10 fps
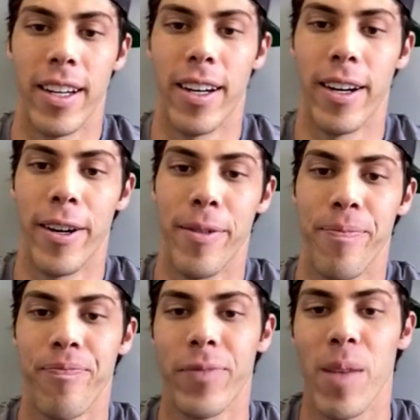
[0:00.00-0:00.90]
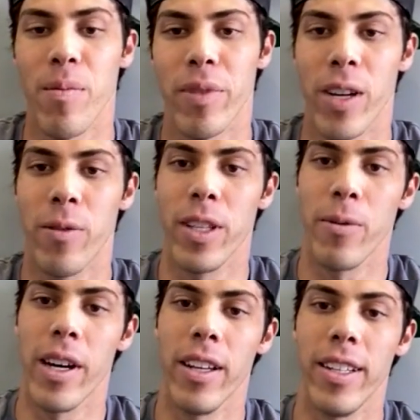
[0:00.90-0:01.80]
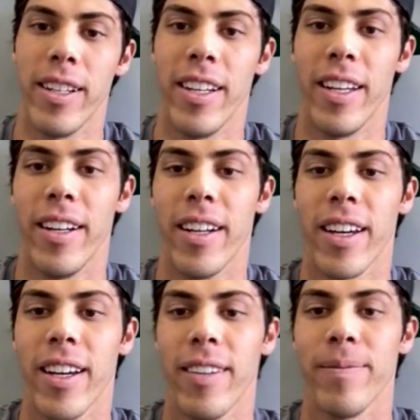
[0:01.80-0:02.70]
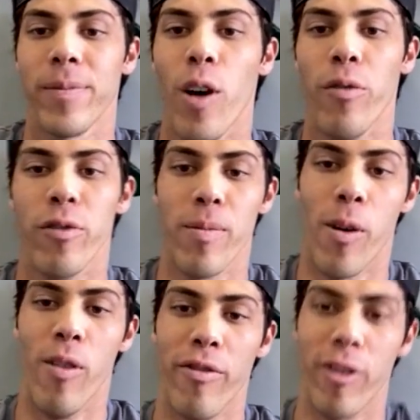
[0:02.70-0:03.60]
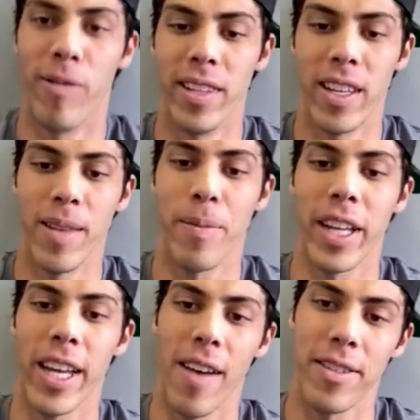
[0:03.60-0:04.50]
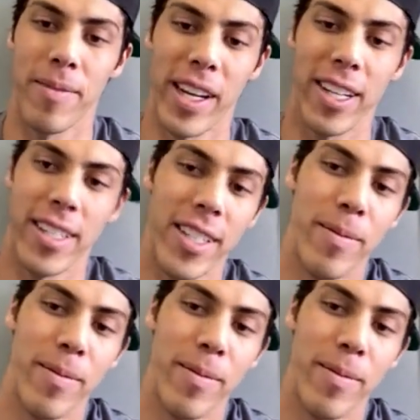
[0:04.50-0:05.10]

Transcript: Um, they've been playing really well, and, and hopefully we're pulling for him. And then the playoffs, you might get to see